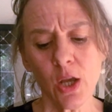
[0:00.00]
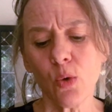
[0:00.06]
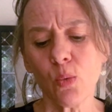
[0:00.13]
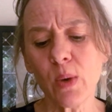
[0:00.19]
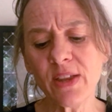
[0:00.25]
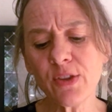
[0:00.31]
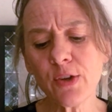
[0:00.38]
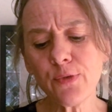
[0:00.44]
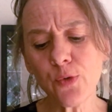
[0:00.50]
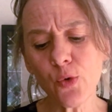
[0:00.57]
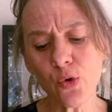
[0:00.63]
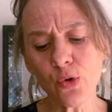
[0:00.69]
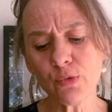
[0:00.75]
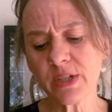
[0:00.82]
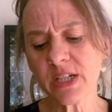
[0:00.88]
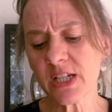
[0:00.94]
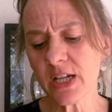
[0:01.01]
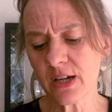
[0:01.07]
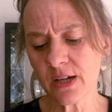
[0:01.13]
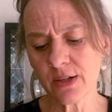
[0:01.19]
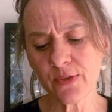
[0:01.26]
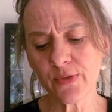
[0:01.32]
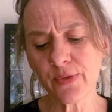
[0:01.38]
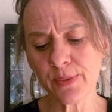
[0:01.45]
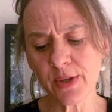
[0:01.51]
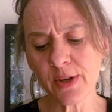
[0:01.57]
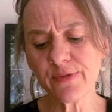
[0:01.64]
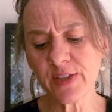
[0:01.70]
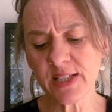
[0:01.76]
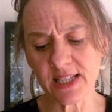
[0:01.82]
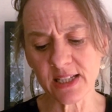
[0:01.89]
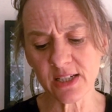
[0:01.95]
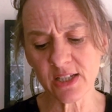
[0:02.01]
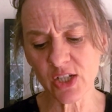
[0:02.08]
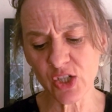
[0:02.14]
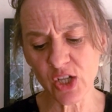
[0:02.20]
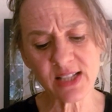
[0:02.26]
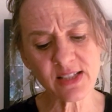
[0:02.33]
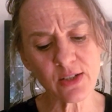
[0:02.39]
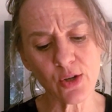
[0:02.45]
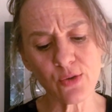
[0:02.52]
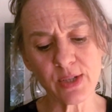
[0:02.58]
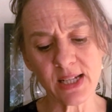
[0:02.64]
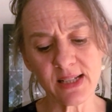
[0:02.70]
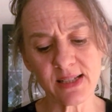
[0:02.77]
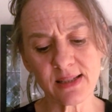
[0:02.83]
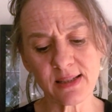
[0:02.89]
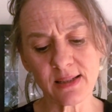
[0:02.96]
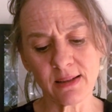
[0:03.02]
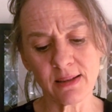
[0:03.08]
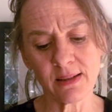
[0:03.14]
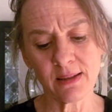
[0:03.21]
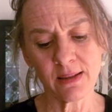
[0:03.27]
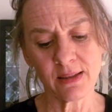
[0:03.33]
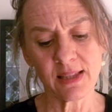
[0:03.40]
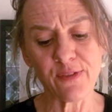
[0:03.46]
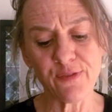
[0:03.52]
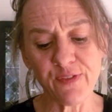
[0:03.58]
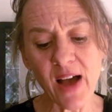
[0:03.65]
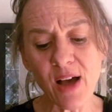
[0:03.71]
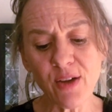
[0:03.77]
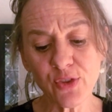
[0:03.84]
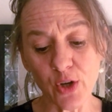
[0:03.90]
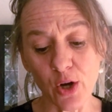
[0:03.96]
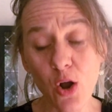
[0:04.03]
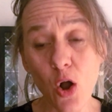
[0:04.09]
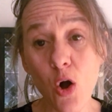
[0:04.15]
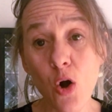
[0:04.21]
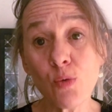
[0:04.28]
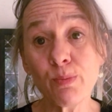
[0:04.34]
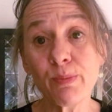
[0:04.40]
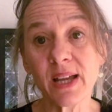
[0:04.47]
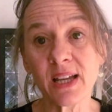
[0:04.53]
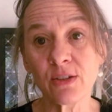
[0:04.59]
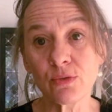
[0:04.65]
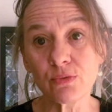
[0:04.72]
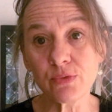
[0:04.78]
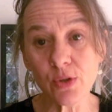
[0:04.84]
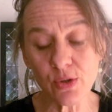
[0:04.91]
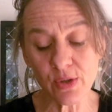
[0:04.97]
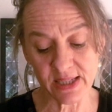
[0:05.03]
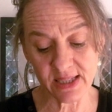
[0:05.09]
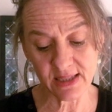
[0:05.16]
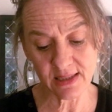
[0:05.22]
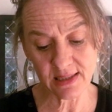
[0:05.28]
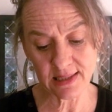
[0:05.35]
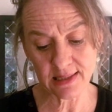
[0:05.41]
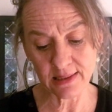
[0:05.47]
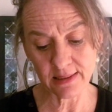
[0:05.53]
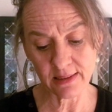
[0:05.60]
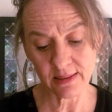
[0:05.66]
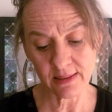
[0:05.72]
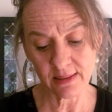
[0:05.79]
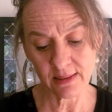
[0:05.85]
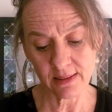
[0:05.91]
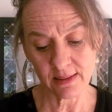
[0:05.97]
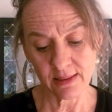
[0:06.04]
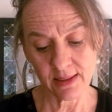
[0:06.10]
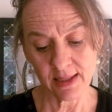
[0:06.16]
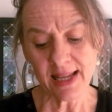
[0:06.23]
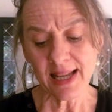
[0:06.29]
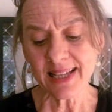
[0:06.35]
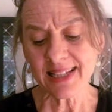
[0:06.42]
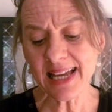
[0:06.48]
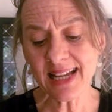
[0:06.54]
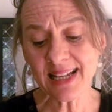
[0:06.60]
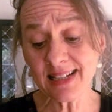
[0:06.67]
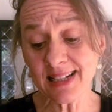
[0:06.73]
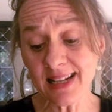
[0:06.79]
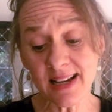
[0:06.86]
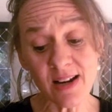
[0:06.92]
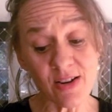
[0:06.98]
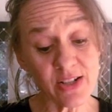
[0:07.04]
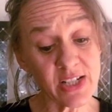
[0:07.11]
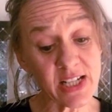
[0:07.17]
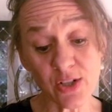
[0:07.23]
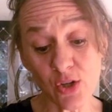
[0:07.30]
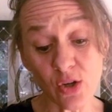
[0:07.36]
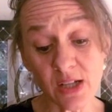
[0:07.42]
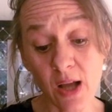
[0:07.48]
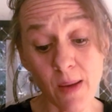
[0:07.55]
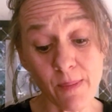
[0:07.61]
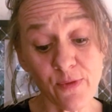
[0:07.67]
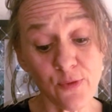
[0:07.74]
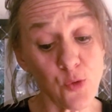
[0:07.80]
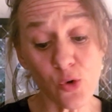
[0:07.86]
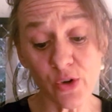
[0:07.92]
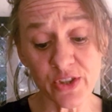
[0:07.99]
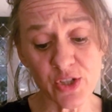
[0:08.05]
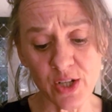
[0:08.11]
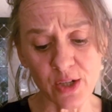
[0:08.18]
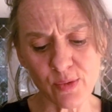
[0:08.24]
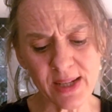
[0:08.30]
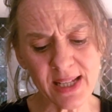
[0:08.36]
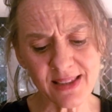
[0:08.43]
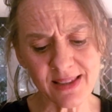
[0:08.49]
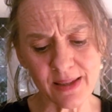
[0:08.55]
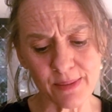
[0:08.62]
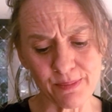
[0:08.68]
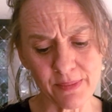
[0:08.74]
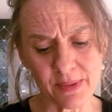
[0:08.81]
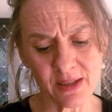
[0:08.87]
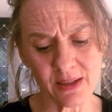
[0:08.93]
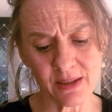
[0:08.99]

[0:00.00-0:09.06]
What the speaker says: When the 4 returned from their visit to Jasconius, they found their home in ruins. King Lir did not come forth to greet them.